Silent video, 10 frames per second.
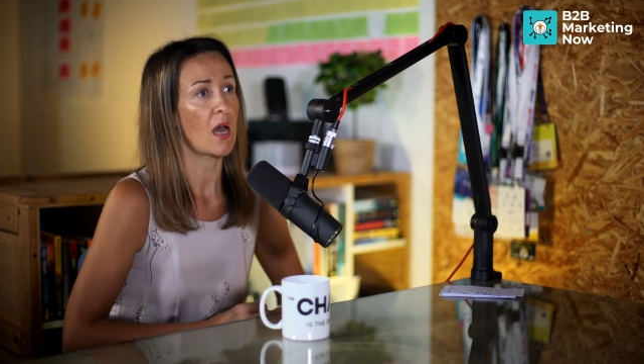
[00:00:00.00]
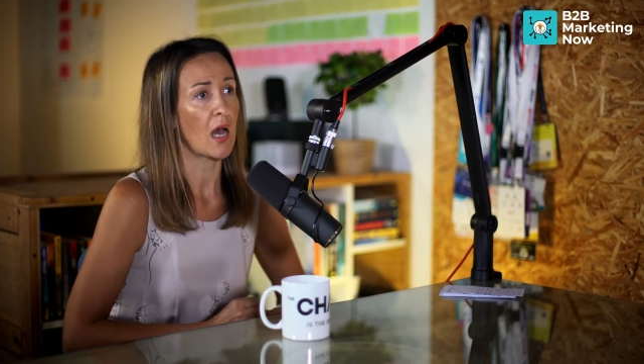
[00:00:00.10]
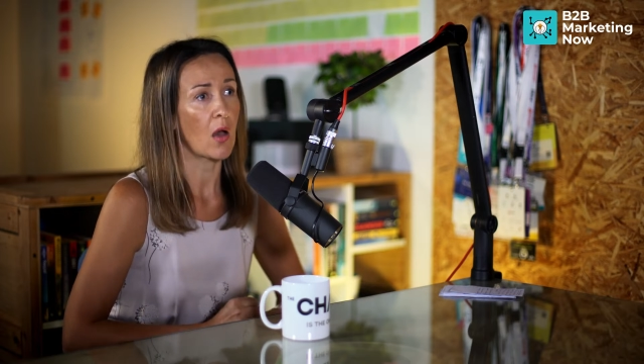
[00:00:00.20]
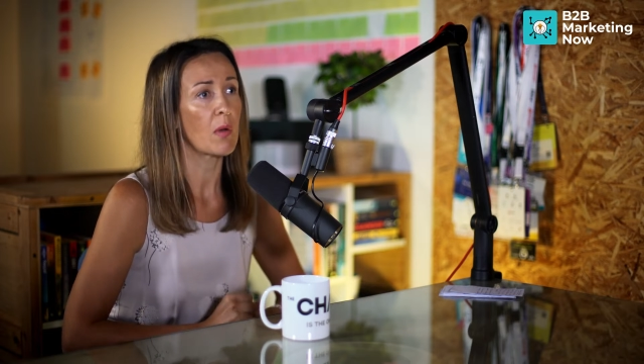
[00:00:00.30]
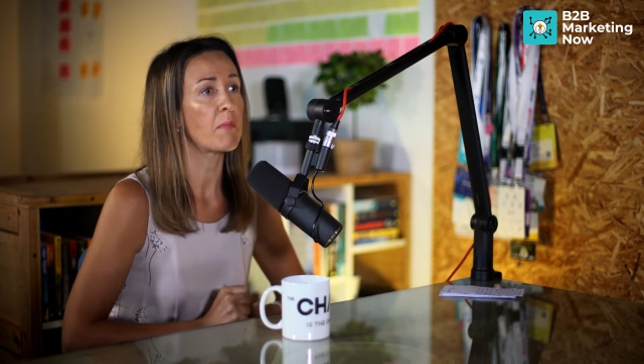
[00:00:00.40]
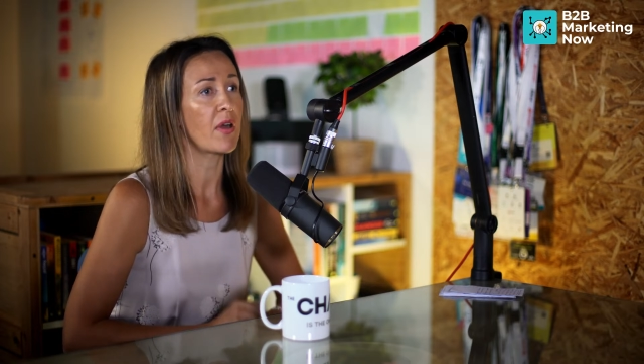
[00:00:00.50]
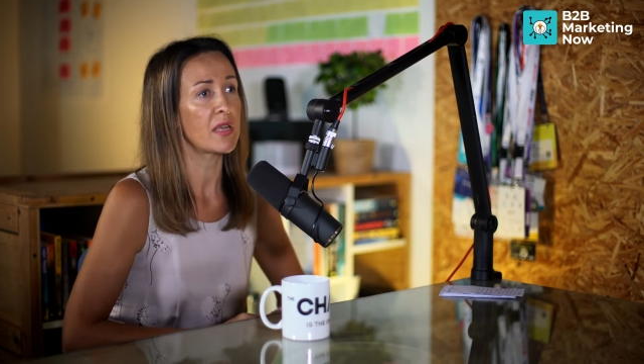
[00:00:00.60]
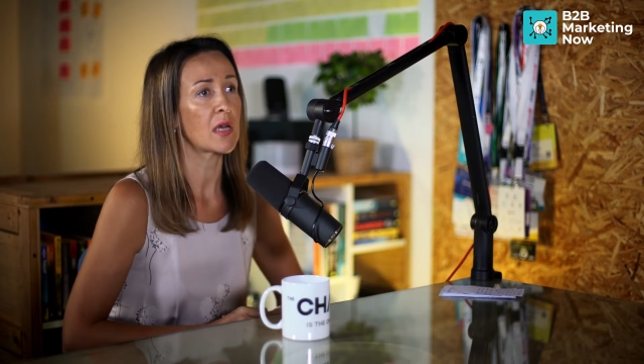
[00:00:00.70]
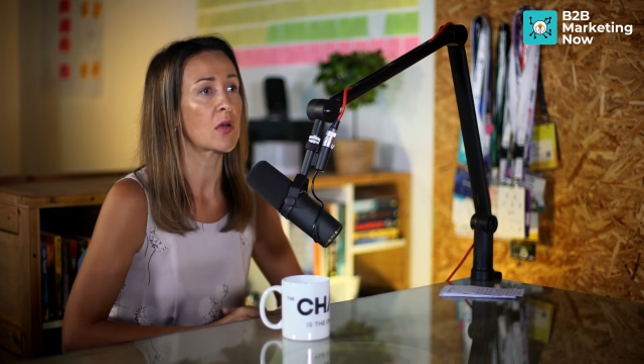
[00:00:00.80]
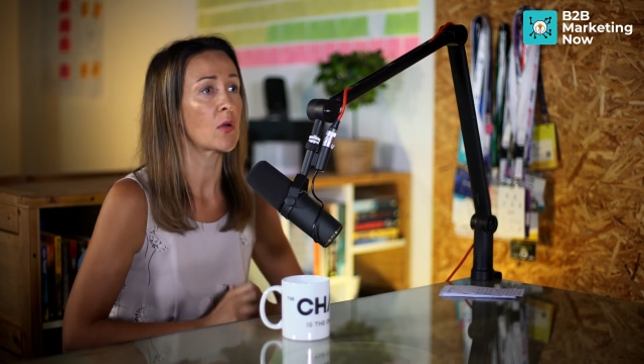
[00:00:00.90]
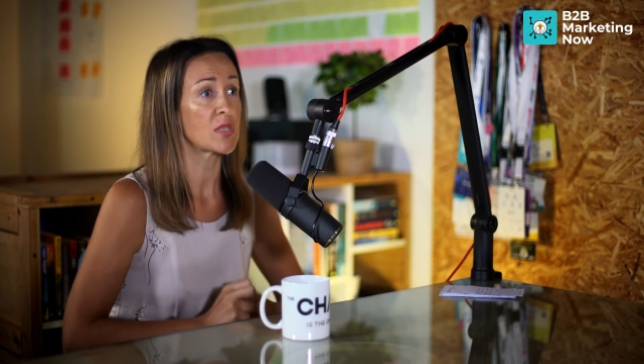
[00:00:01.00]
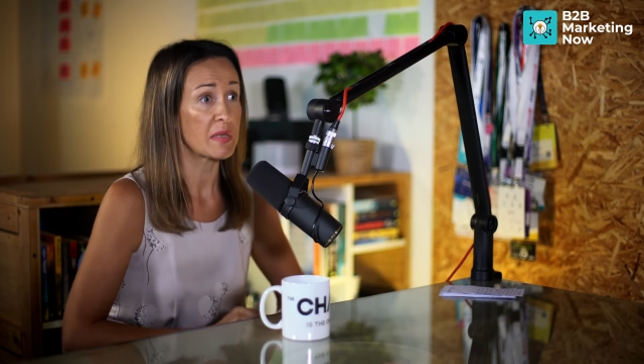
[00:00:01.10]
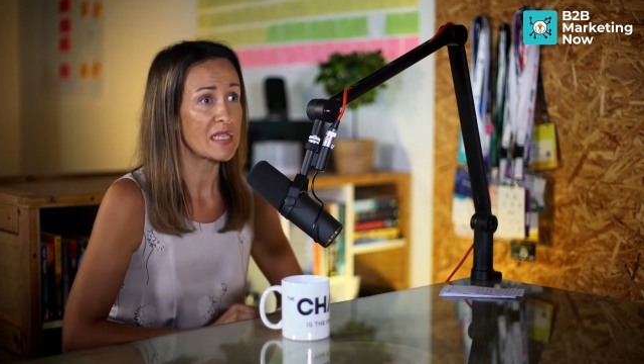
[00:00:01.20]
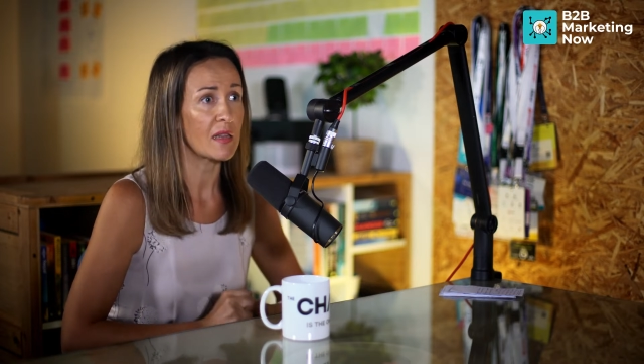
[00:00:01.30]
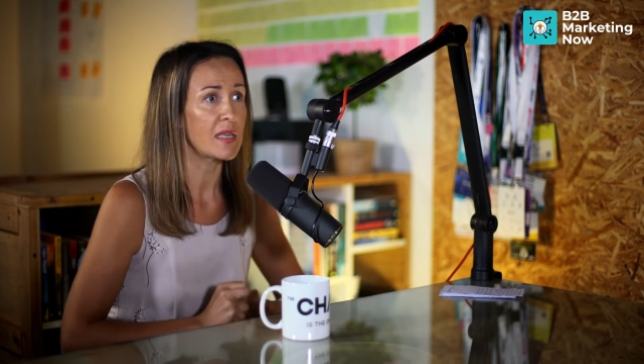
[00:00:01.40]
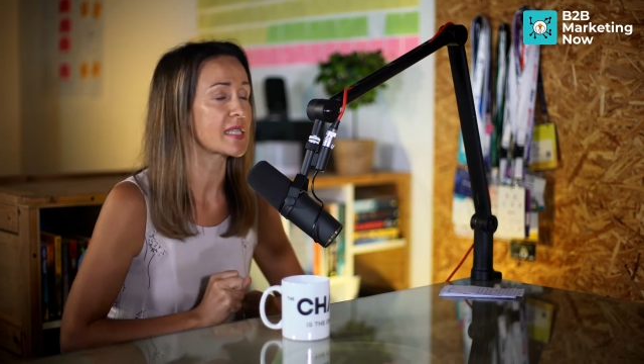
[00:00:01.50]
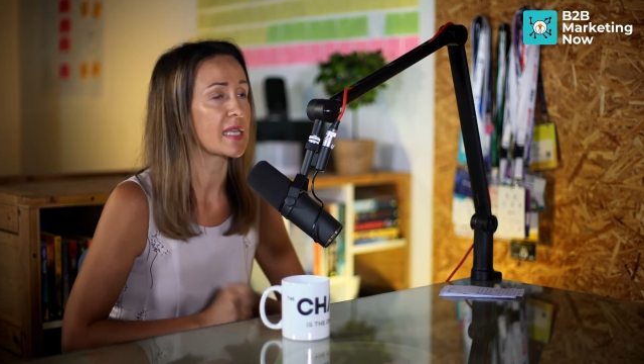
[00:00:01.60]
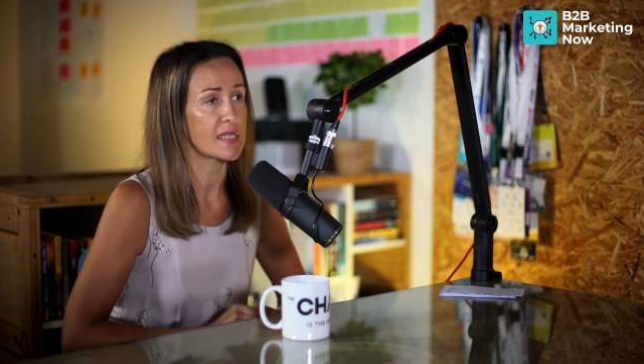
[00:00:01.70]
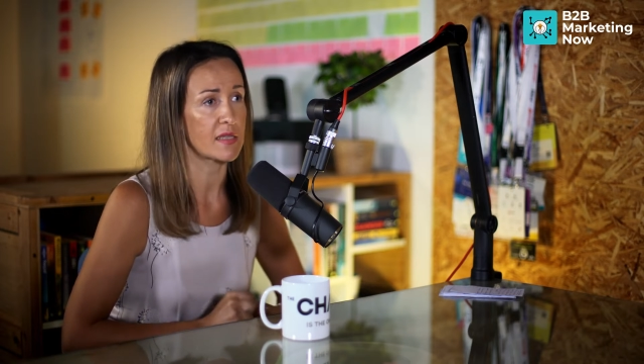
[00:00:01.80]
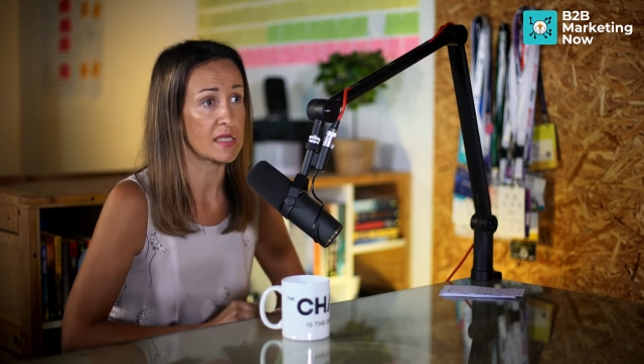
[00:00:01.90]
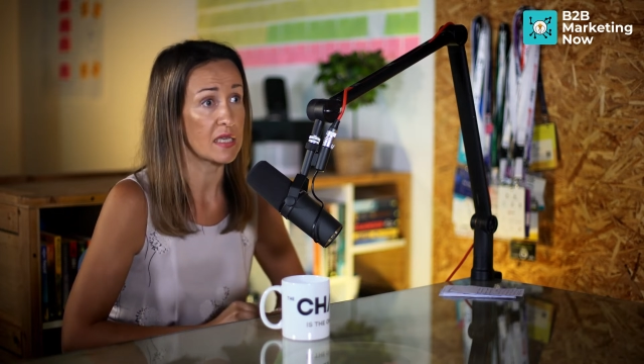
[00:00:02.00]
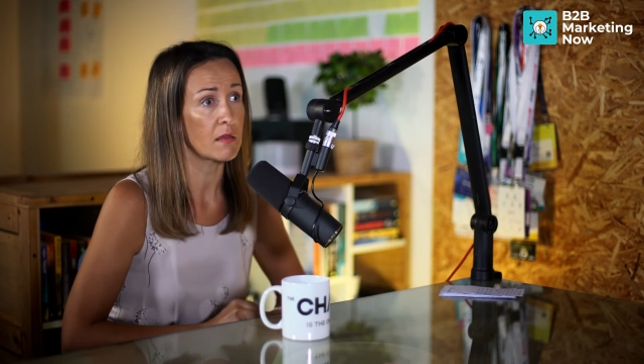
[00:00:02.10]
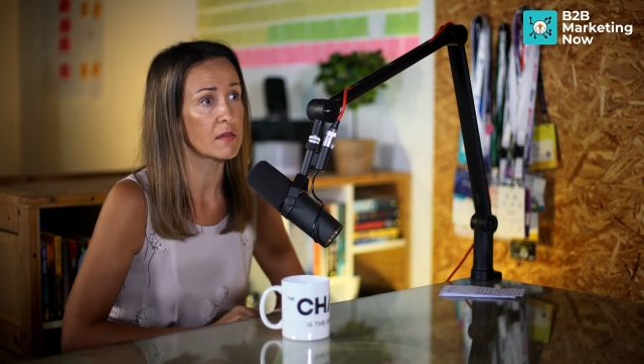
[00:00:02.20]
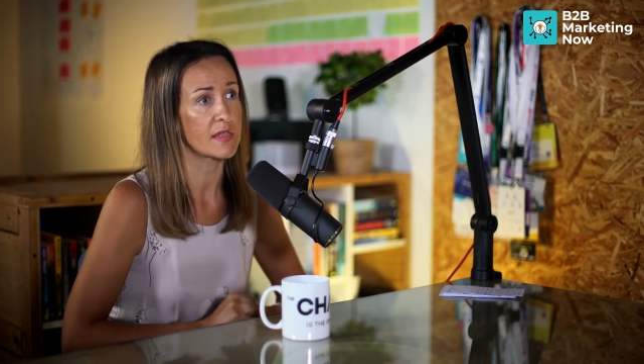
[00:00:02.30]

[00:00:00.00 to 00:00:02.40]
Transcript: our brain automatically sends the signal